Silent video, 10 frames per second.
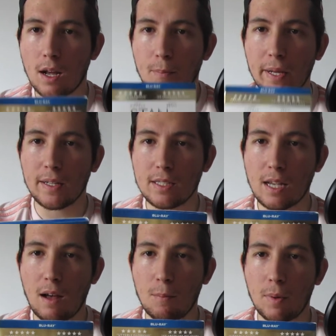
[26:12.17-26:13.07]
I picked this
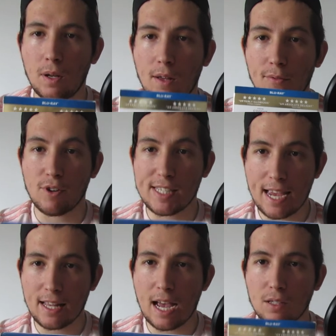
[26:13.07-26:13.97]
up for a
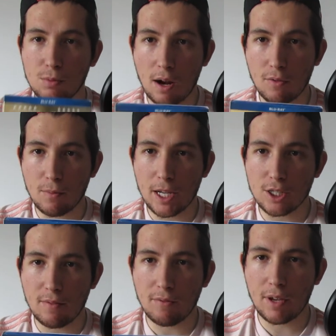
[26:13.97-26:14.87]
tenner as well from H
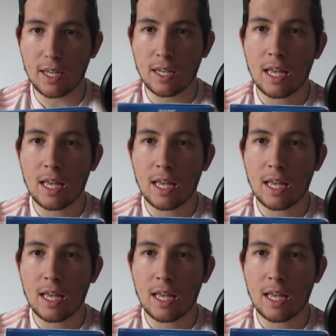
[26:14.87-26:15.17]
M V.